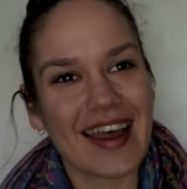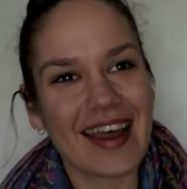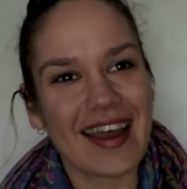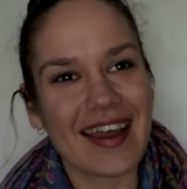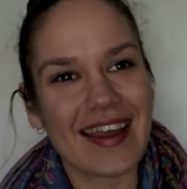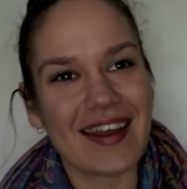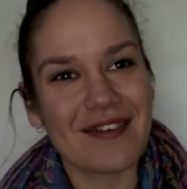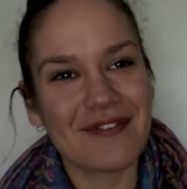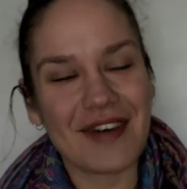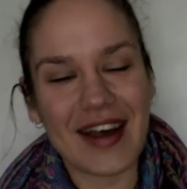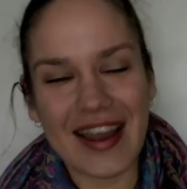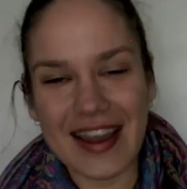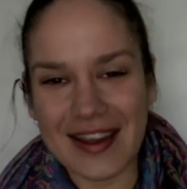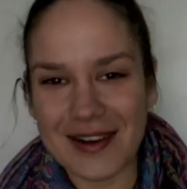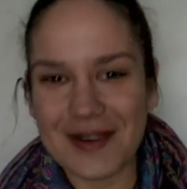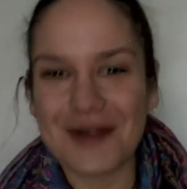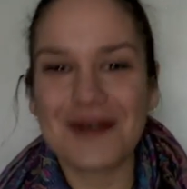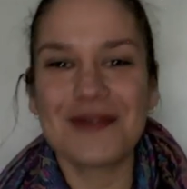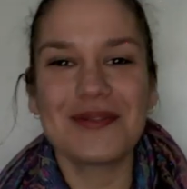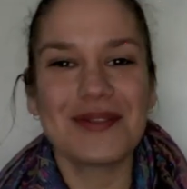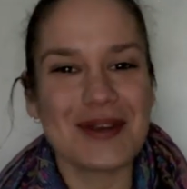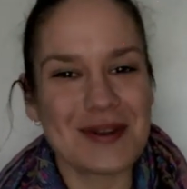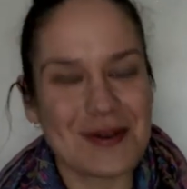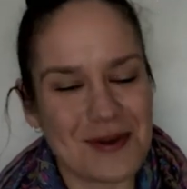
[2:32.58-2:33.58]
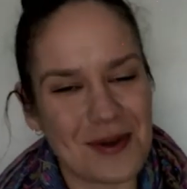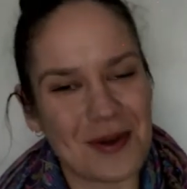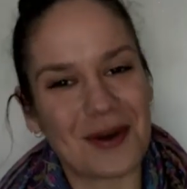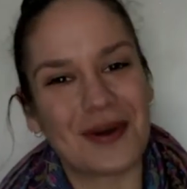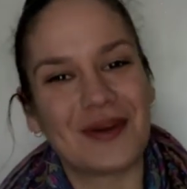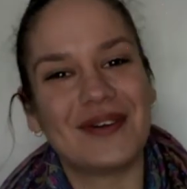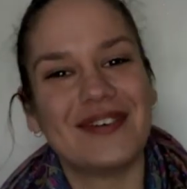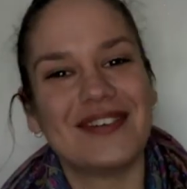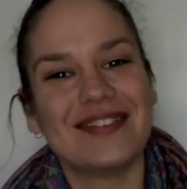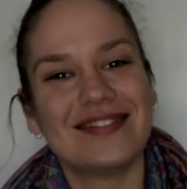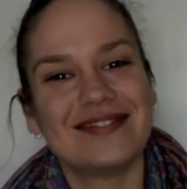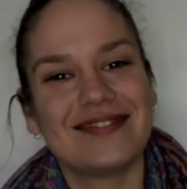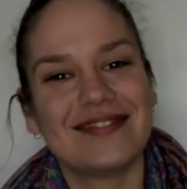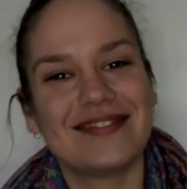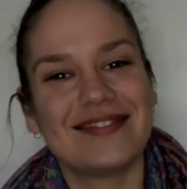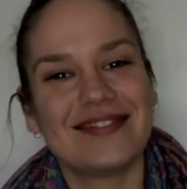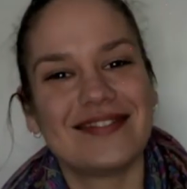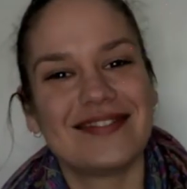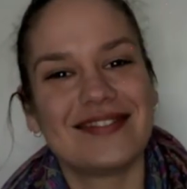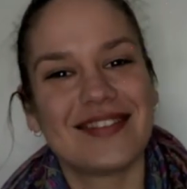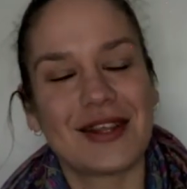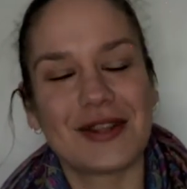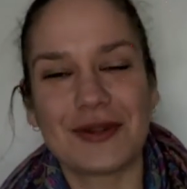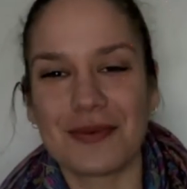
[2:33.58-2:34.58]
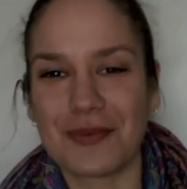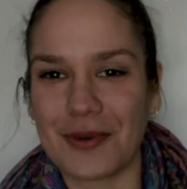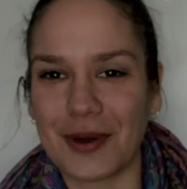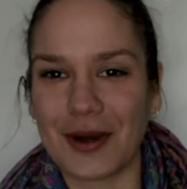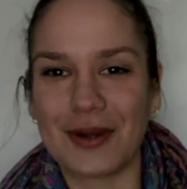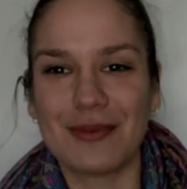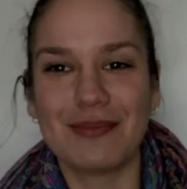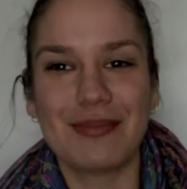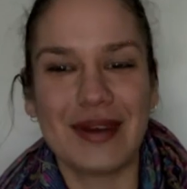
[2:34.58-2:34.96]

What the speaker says: If I had only known that the word